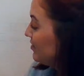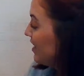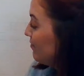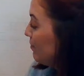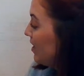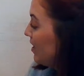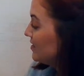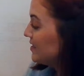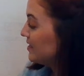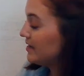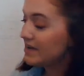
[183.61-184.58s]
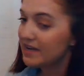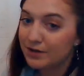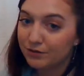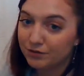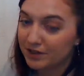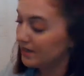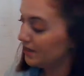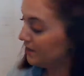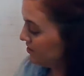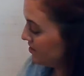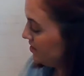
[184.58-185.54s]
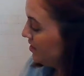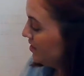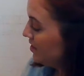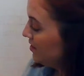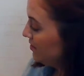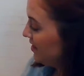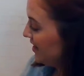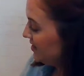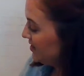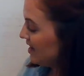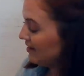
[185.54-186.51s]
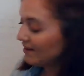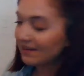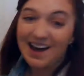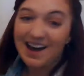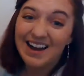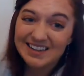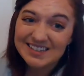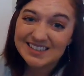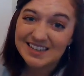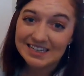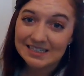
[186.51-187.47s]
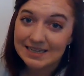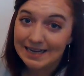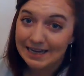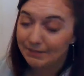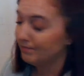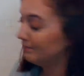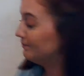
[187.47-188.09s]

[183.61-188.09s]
have a bossy E over here that's telling the I to say its name.